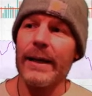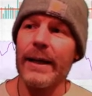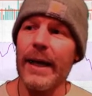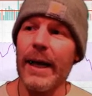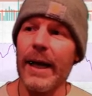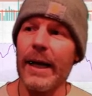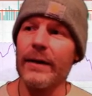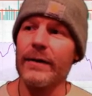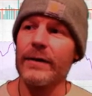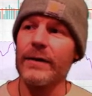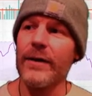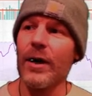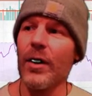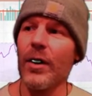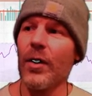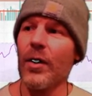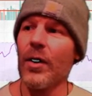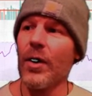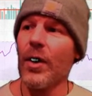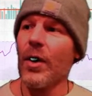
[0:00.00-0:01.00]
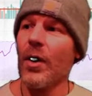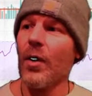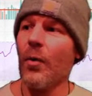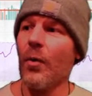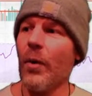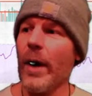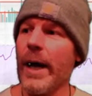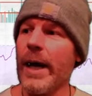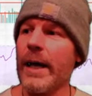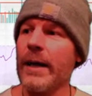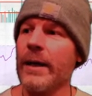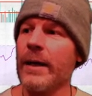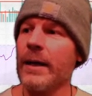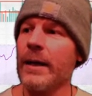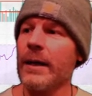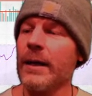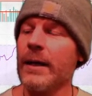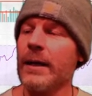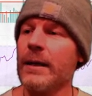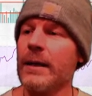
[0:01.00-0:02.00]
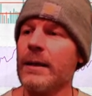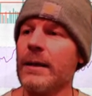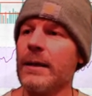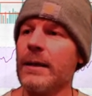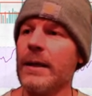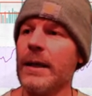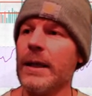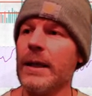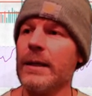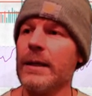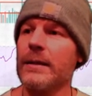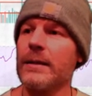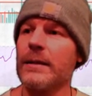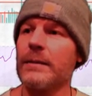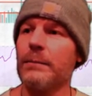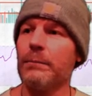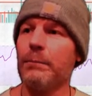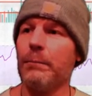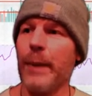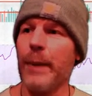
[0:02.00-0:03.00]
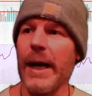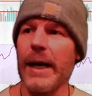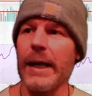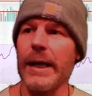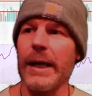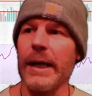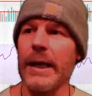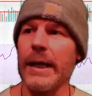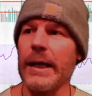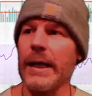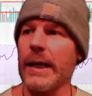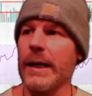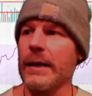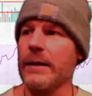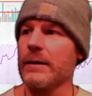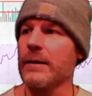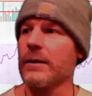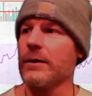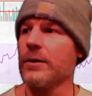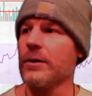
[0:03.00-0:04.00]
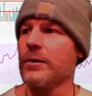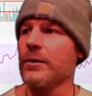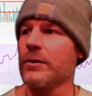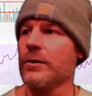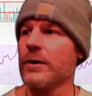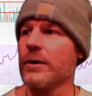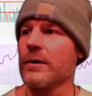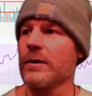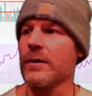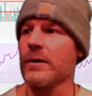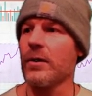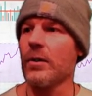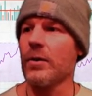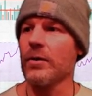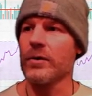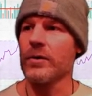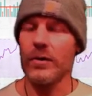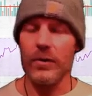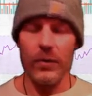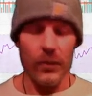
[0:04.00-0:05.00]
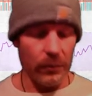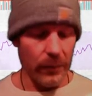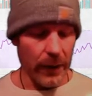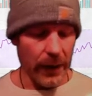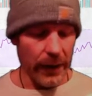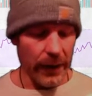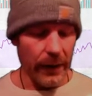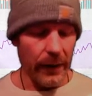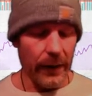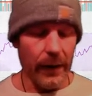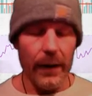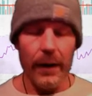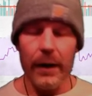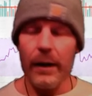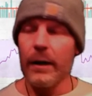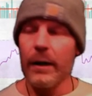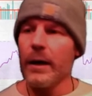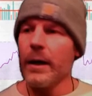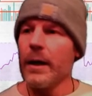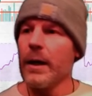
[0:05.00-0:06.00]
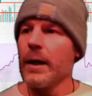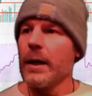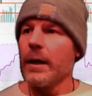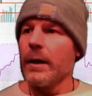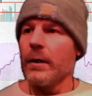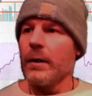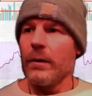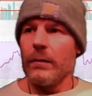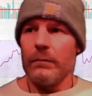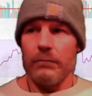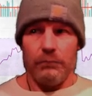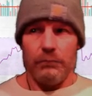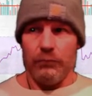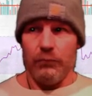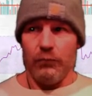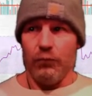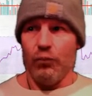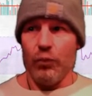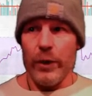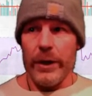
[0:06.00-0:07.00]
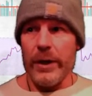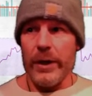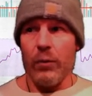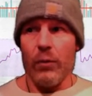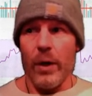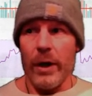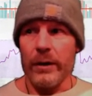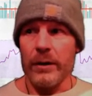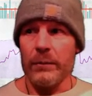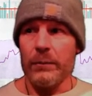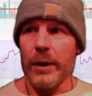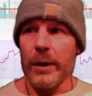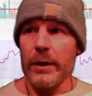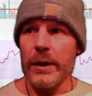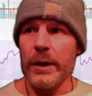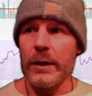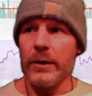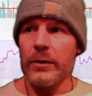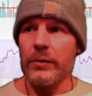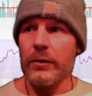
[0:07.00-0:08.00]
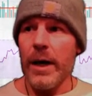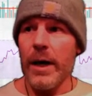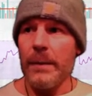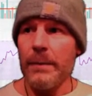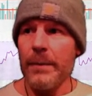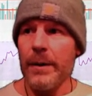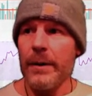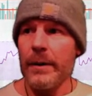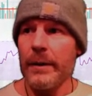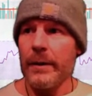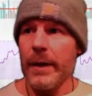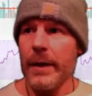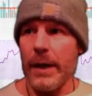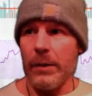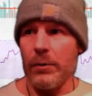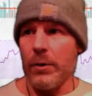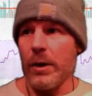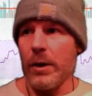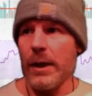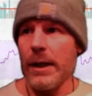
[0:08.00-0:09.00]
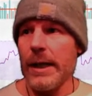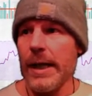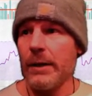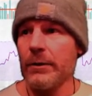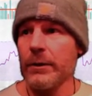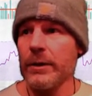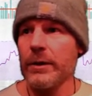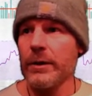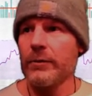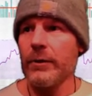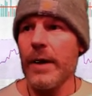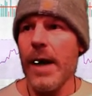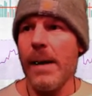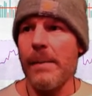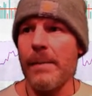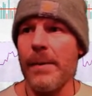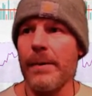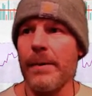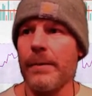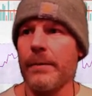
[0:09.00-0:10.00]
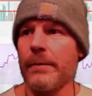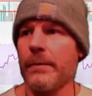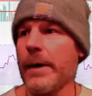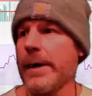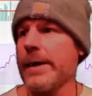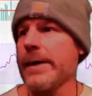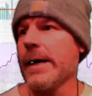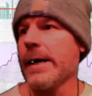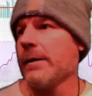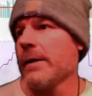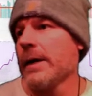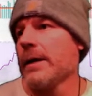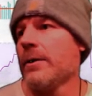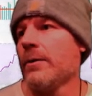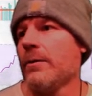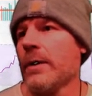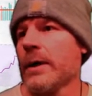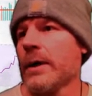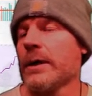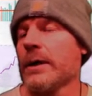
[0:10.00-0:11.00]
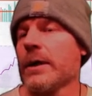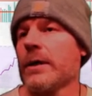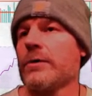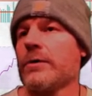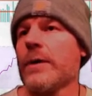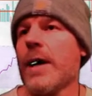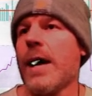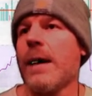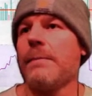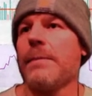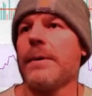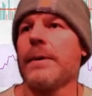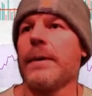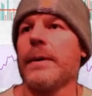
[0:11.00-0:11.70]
And so when these banking institutions, old school money, when they want the market to drop, they will allow it to drop. Right now, they don't want it to drop.